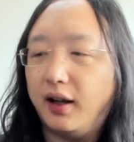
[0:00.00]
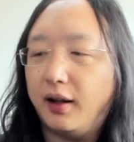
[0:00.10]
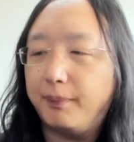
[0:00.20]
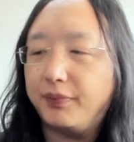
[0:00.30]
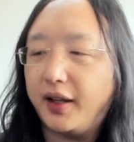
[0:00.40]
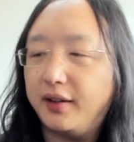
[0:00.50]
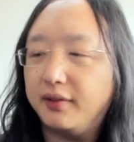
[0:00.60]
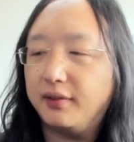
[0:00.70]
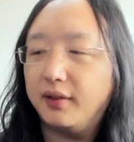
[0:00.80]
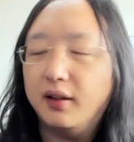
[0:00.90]

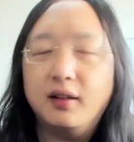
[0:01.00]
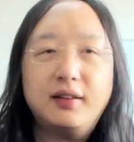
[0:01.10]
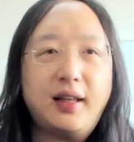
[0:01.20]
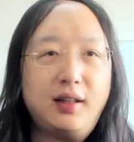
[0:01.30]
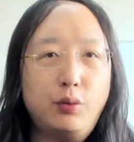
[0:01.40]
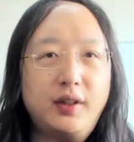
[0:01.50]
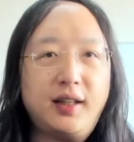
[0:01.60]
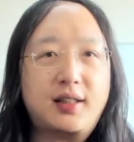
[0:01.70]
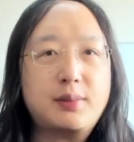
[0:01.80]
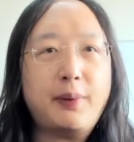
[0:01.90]
then they
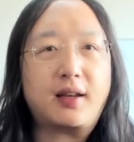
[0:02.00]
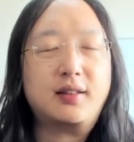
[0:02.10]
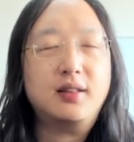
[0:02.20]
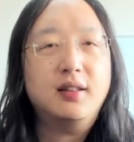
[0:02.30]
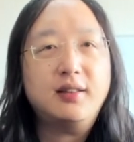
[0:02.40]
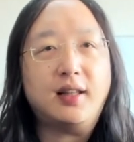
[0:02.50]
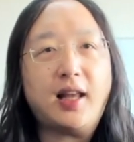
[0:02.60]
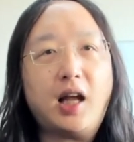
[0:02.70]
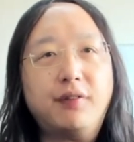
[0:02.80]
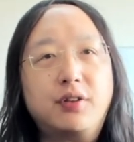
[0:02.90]
would expect
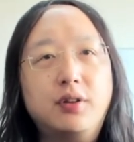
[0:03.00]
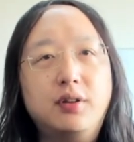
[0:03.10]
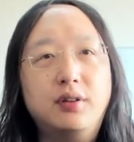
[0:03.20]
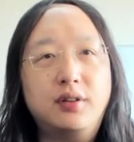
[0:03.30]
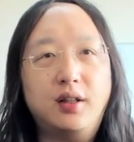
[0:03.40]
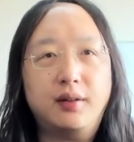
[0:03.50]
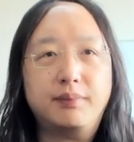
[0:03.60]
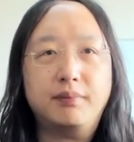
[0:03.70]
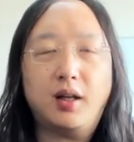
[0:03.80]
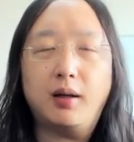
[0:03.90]
that after
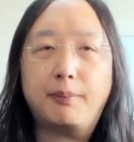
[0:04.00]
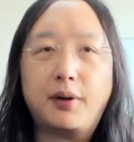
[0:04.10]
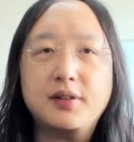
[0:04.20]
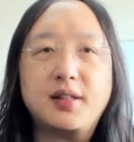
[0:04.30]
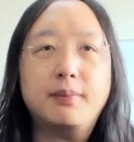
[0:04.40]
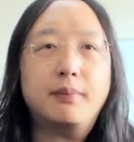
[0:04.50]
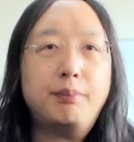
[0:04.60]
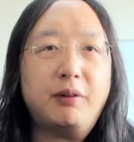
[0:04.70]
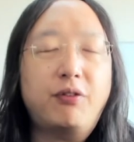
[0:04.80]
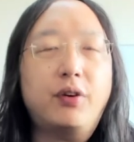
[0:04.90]
the
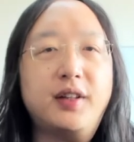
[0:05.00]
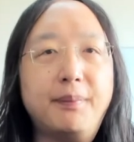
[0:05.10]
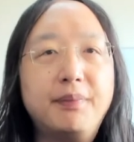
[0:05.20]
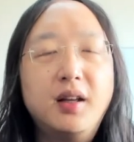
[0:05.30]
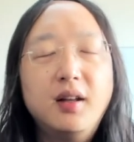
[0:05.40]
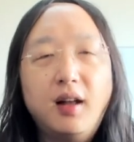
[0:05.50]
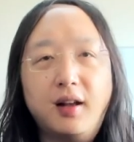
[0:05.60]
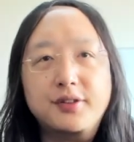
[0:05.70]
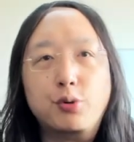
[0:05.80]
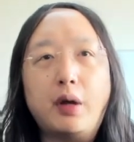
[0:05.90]
person before them
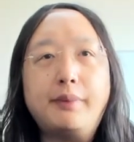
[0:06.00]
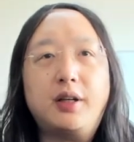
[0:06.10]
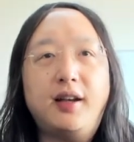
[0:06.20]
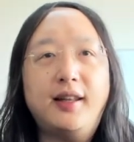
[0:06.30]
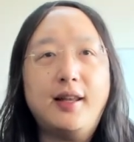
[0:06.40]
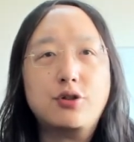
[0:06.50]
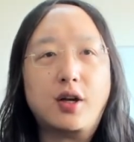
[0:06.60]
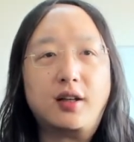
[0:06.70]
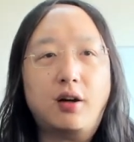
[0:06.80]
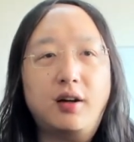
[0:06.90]
swipe their
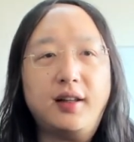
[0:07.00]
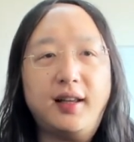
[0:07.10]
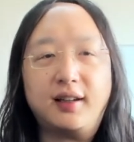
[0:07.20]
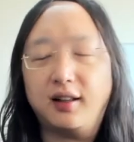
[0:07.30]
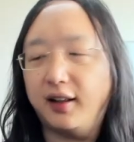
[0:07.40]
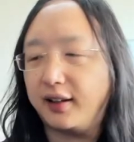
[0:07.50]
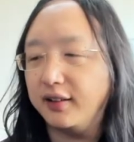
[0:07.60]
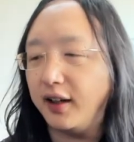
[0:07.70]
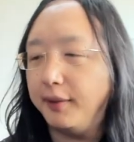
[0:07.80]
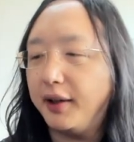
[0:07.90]
NHI card and
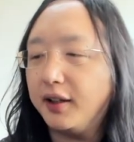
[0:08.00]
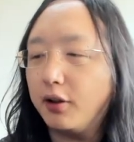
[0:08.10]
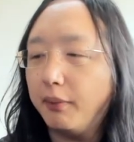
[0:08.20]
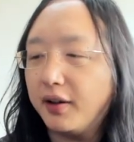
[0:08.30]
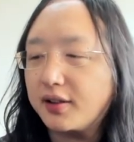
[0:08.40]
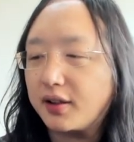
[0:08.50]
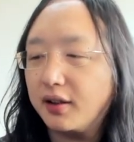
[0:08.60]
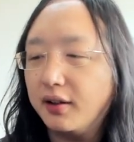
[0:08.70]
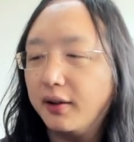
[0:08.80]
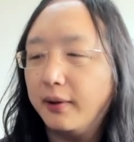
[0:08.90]
collect 9 medical
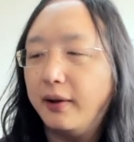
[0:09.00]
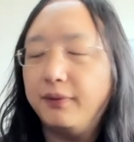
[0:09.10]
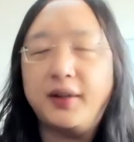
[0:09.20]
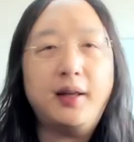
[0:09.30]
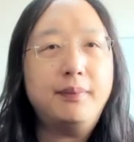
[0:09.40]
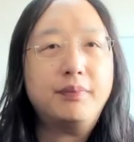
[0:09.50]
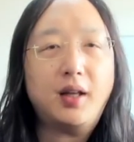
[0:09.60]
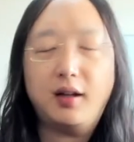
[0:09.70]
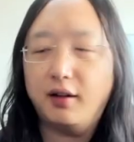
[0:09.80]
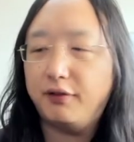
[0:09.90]
masks,
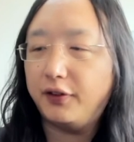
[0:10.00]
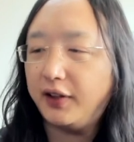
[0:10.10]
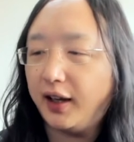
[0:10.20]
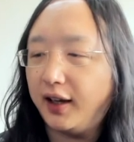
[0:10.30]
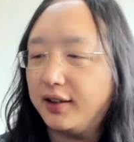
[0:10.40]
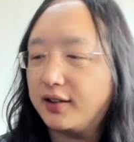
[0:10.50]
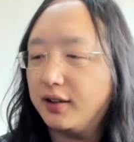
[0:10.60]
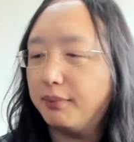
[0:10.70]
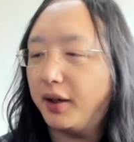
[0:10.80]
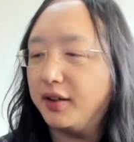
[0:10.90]
then
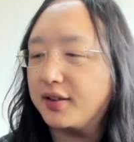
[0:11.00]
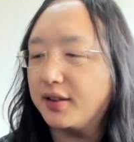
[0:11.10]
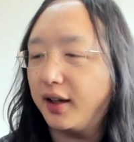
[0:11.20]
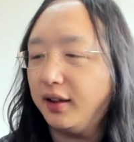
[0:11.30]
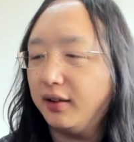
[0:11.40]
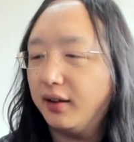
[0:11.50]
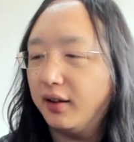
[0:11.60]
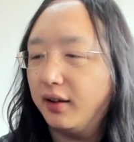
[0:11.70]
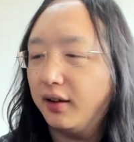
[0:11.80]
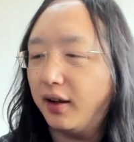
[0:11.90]
58 minus 9,
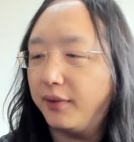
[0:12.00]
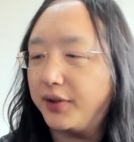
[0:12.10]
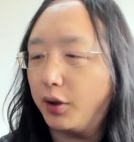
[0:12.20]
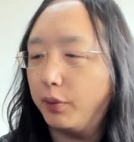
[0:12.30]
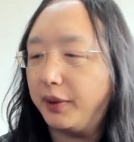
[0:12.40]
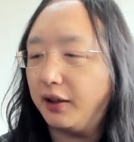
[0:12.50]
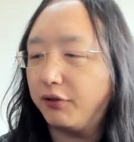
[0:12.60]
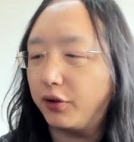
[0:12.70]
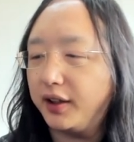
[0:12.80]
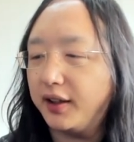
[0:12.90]
that would
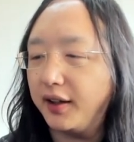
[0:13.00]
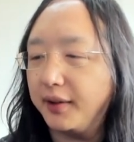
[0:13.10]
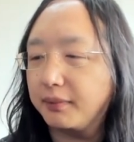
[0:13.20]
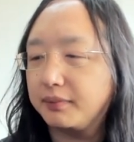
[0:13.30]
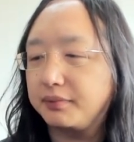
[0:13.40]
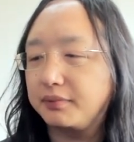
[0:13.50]
be 49.